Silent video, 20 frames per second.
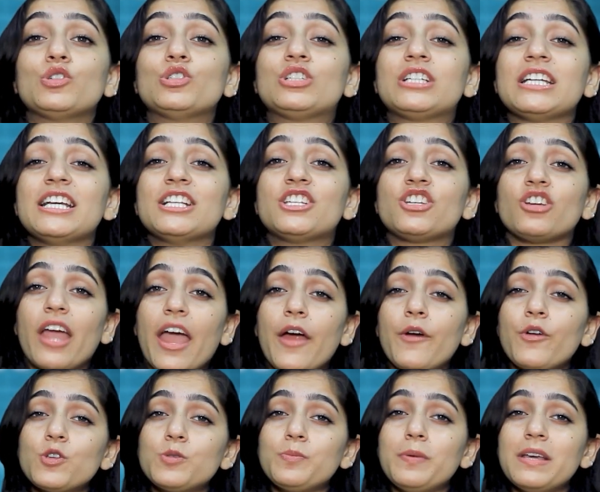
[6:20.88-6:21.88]
to teach
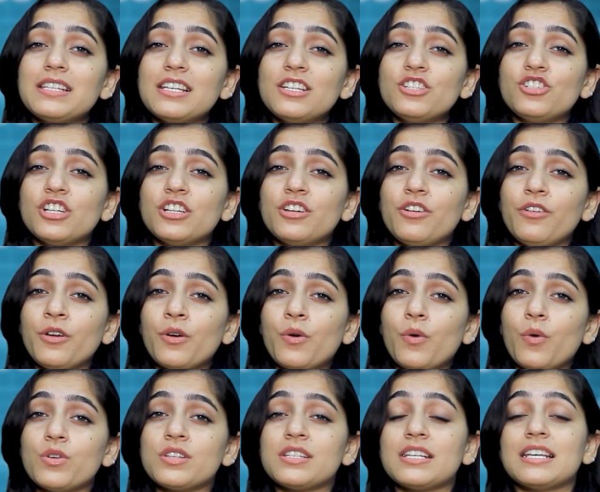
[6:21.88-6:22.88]
aerospace engineering
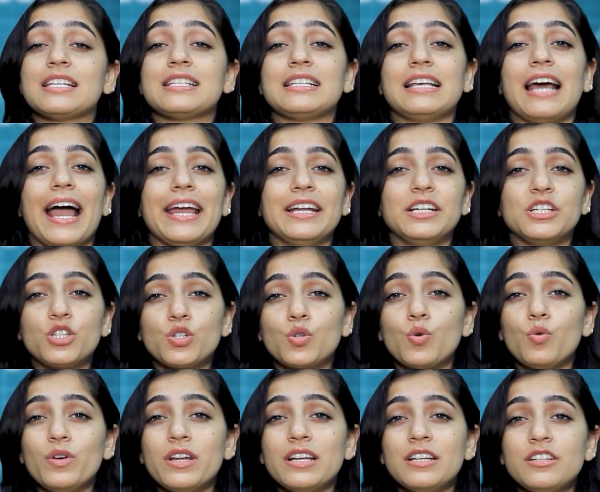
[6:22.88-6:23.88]
courses, guide
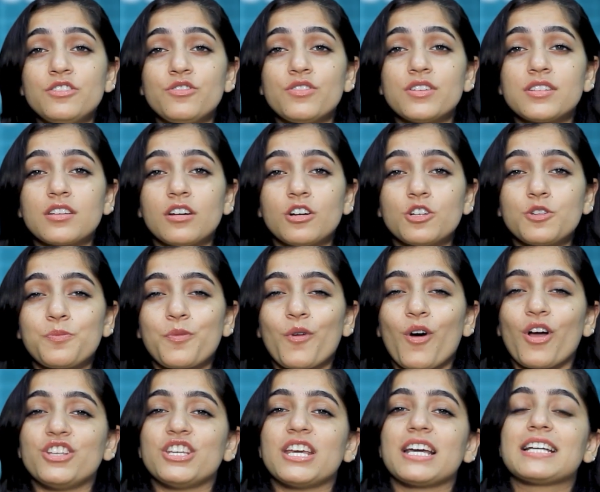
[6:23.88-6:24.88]
student research
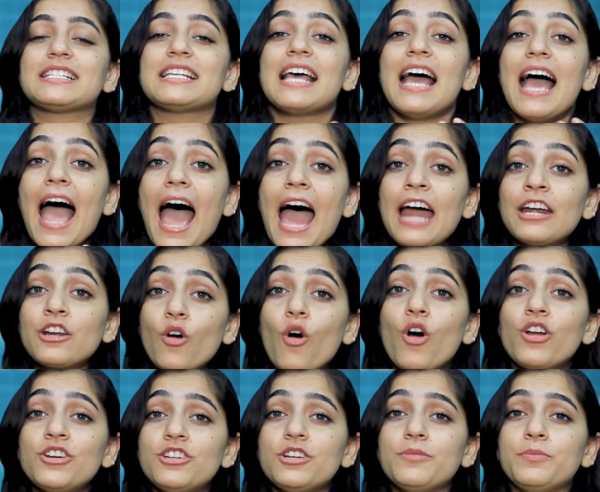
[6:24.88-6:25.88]
projects, and
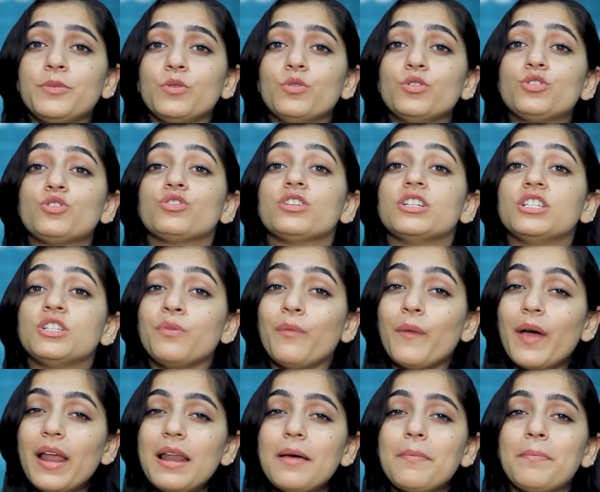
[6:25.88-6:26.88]
contribute to the
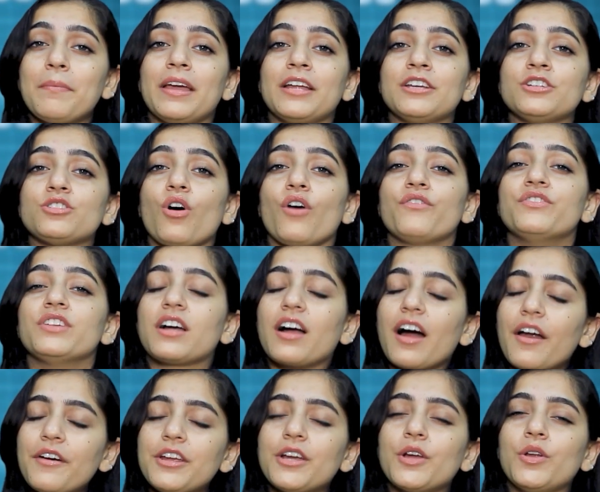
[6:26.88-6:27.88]
development of the
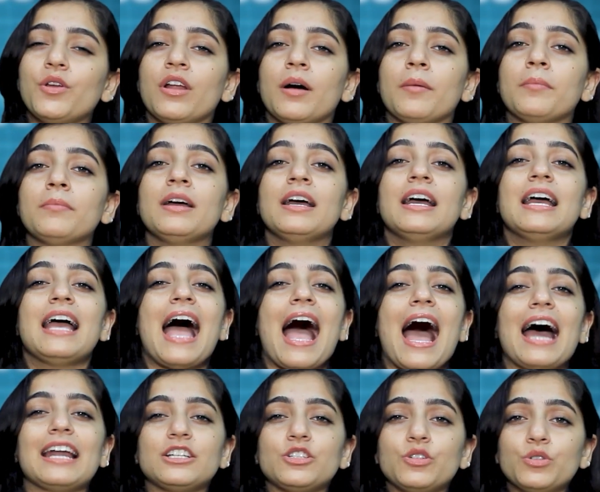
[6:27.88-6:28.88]
curriculum
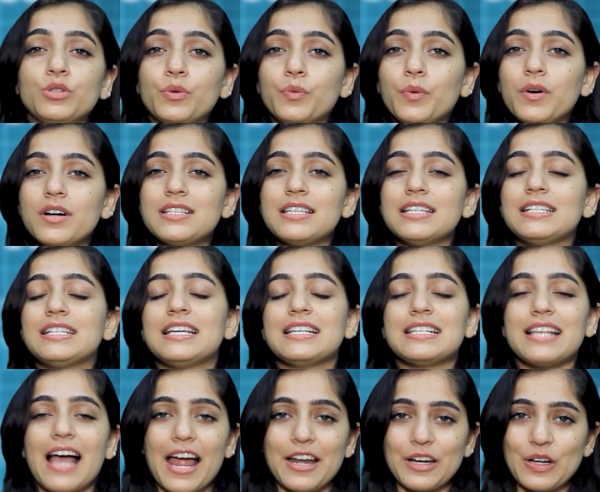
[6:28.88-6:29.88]
at
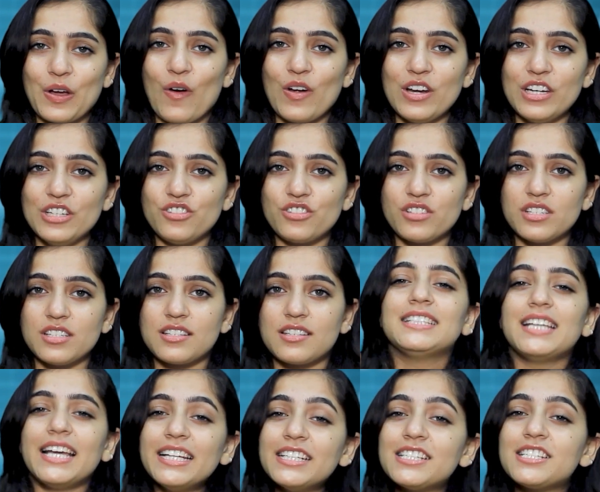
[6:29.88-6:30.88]
universities and colleges.
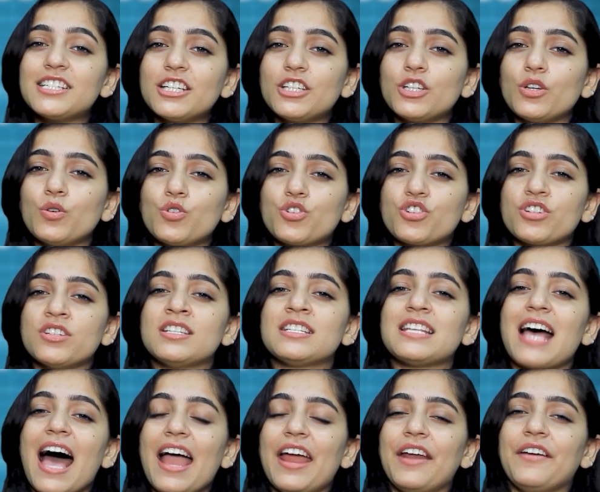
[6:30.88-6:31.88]
The
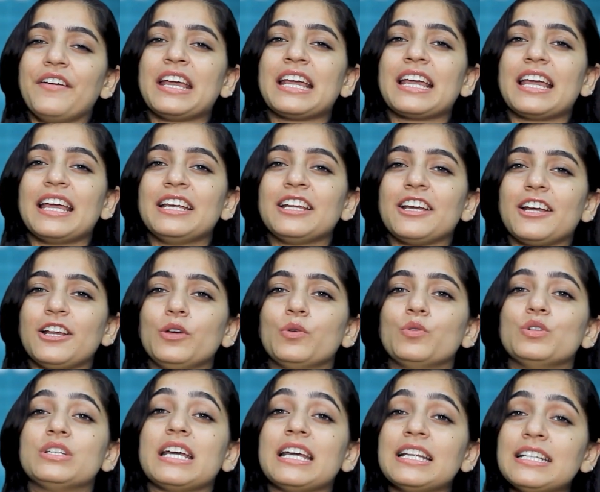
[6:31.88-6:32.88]
institutions hiring
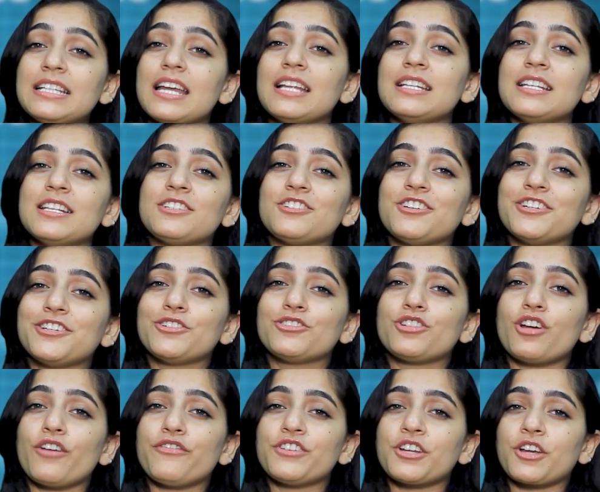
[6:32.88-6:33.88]
include Indian
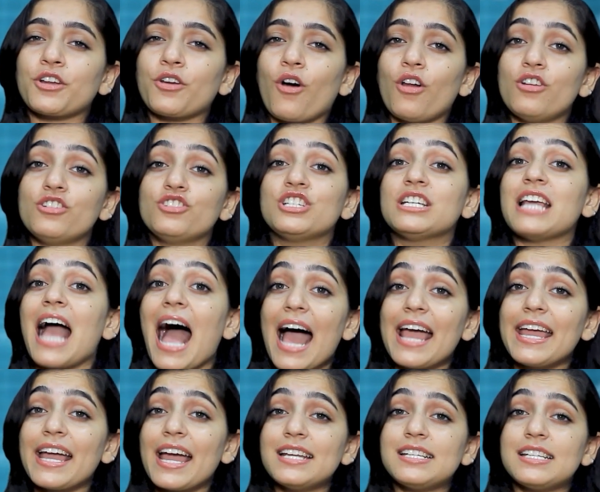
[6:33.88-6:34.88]
Institute of Technology,
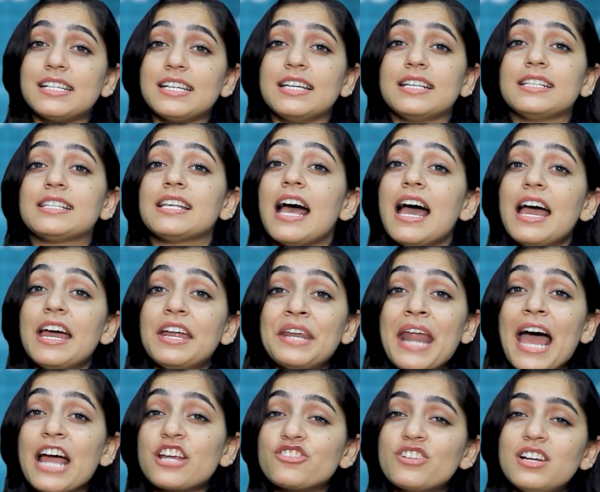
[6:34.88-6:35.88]
IITs,
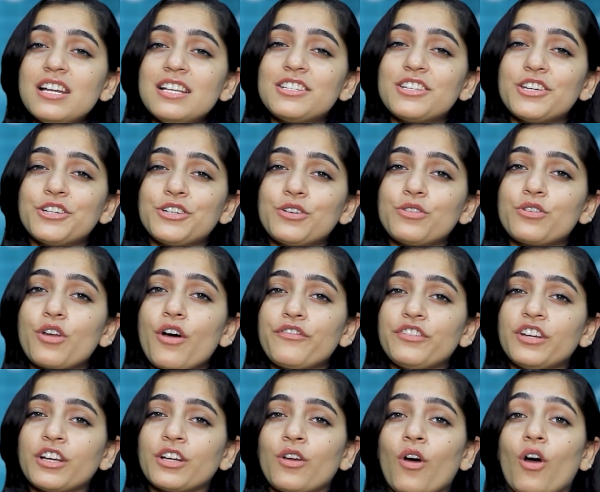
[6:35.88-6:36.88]
National Institute
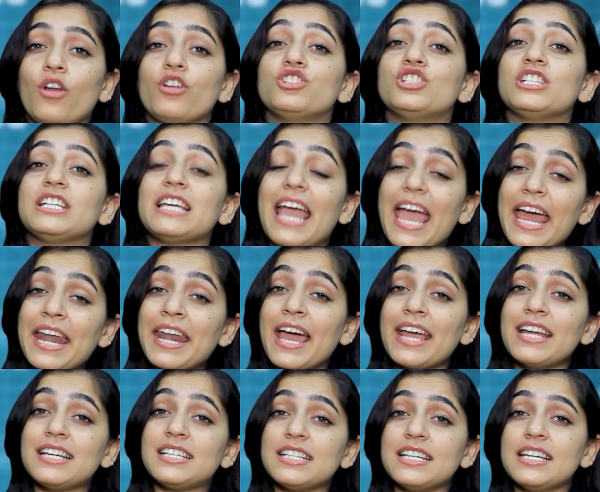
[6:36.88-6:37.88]
of Technology,
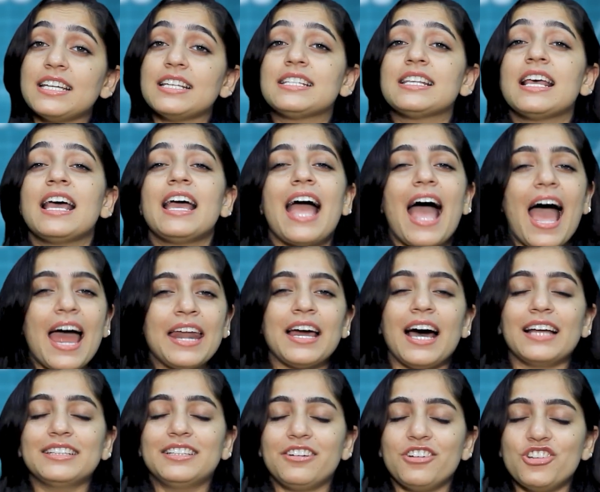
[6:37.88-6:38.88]
NITs, and
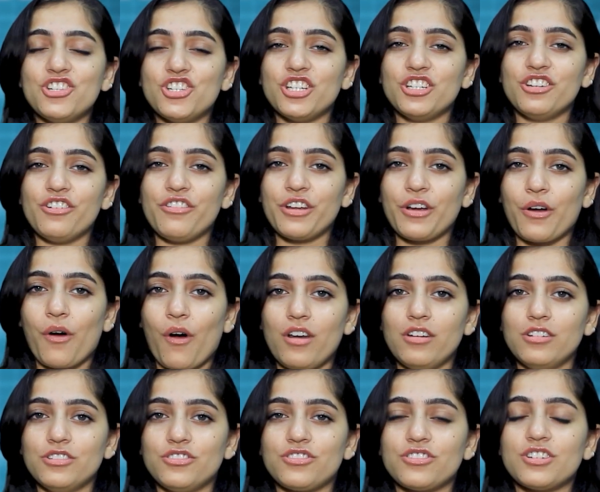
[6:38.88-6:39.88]
other engineering
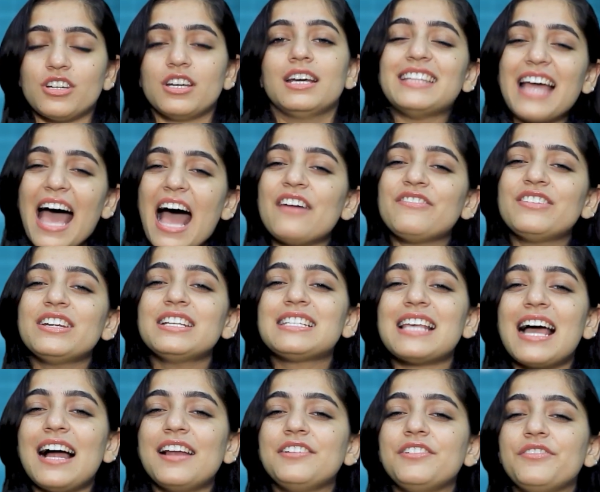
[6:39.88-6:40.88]
college. The average
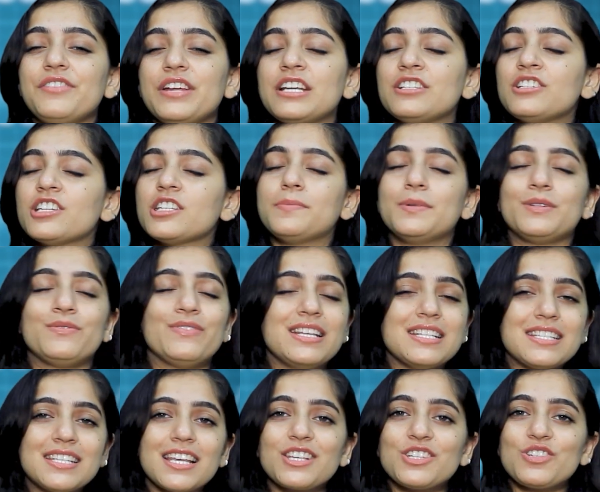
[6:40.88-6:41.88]
salary ranges
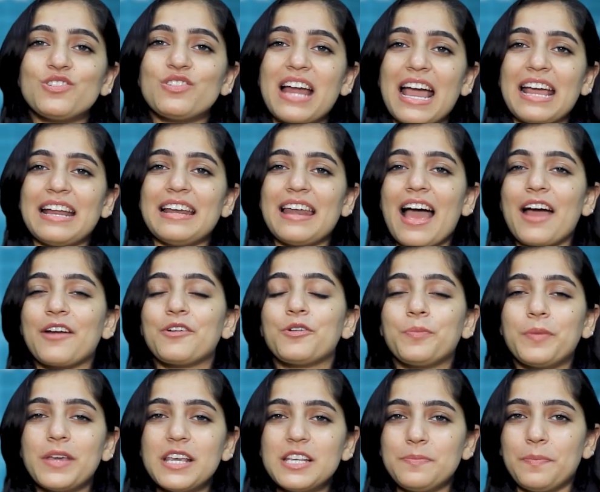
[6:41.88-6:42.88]
between 6 to 9 lakh
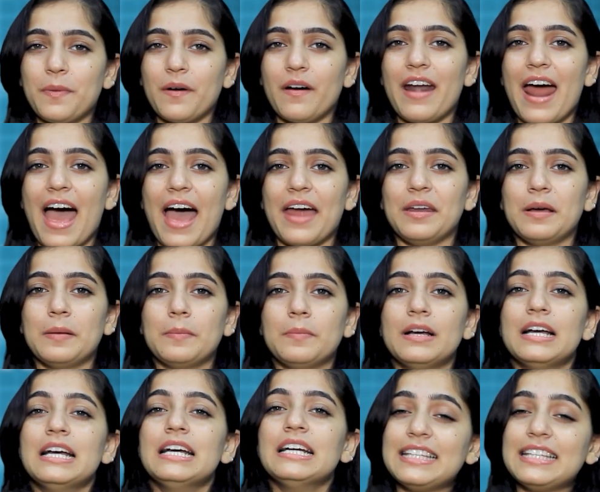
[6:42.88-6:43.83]
rupees per annum.